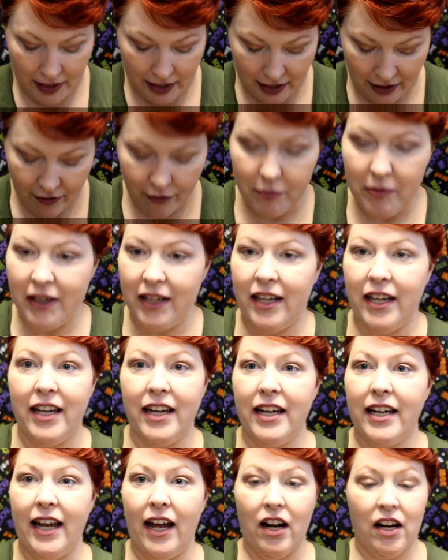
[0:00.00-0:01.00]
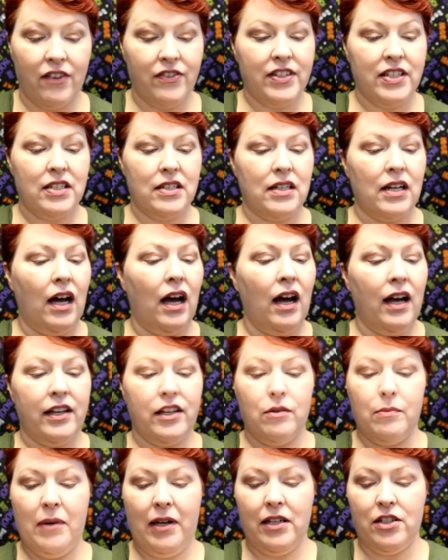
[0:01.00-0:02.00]
they have been in and out of
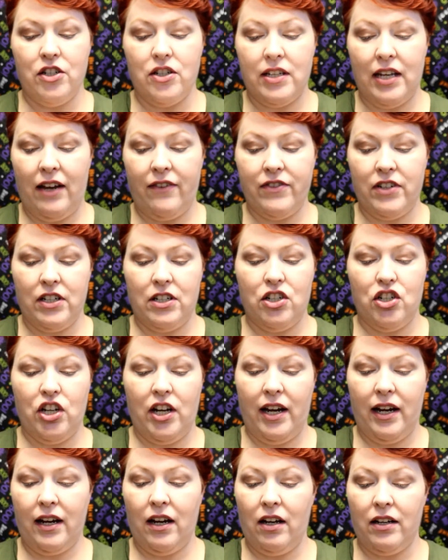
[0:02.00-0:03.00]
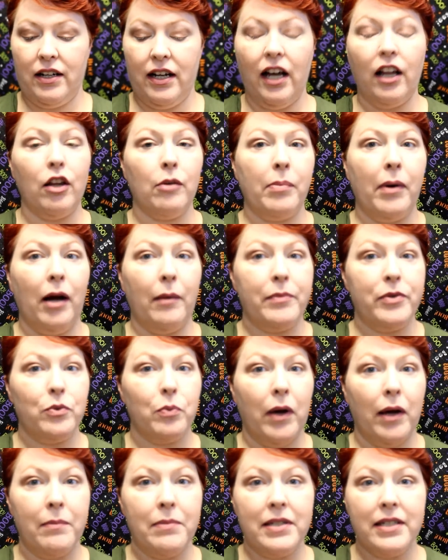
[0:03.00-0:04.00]
stock. You may just have to check on ColourPop's
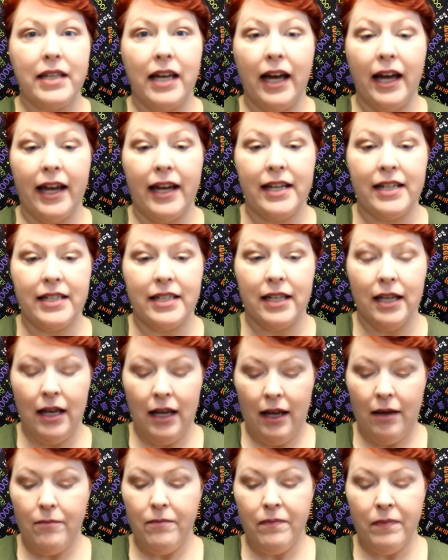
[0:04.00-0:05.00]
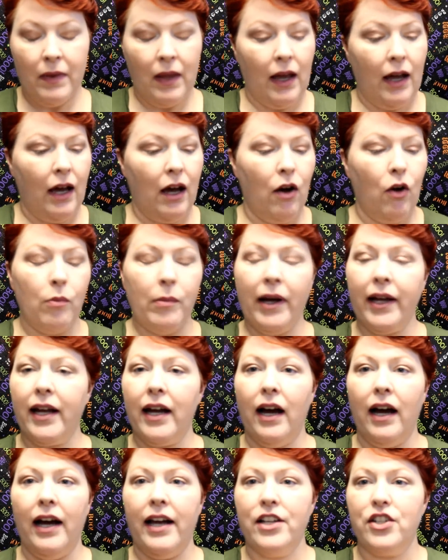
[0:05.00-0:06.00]
website. Oh my
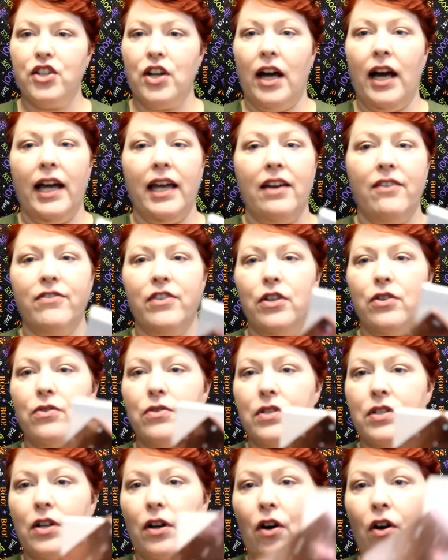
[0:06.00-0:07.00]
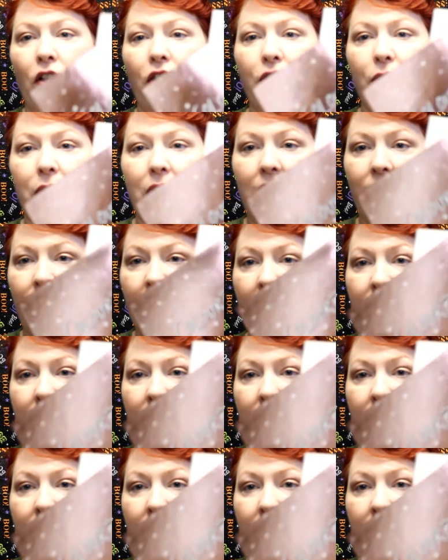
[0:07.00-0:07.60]
gosh, I have used all three of